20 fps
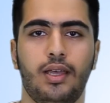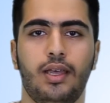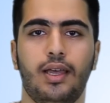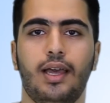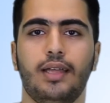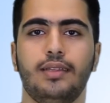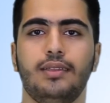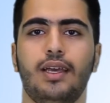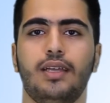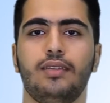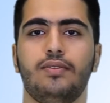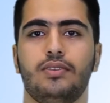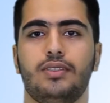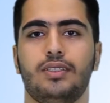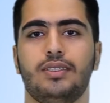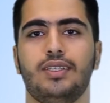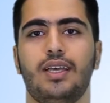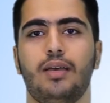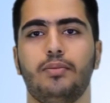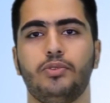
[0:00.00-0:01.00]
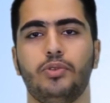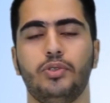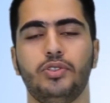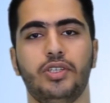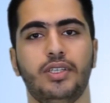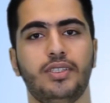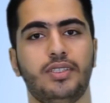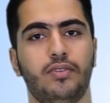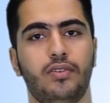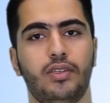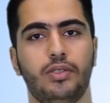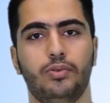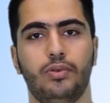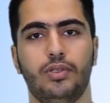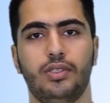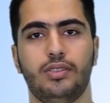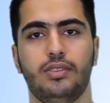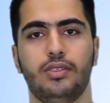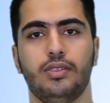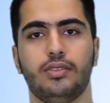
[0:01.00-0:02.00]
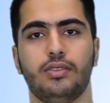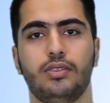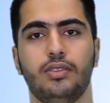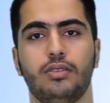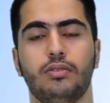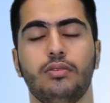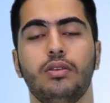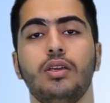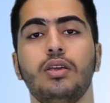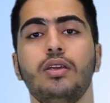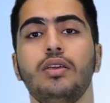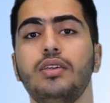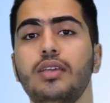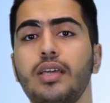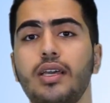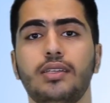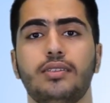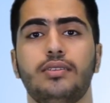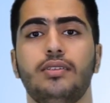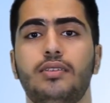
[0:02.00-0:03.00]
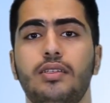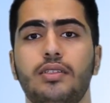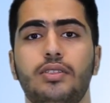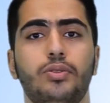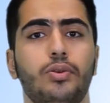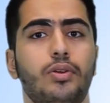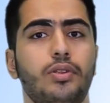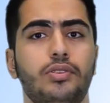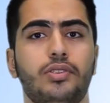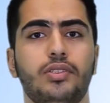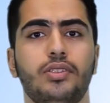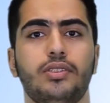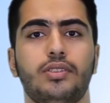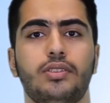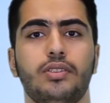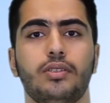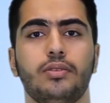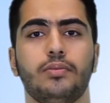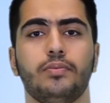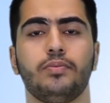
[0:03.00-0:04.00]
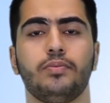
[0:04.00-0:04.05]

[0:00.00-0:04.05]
and that was a Samsung J70 2016. Yes, it is so interesting.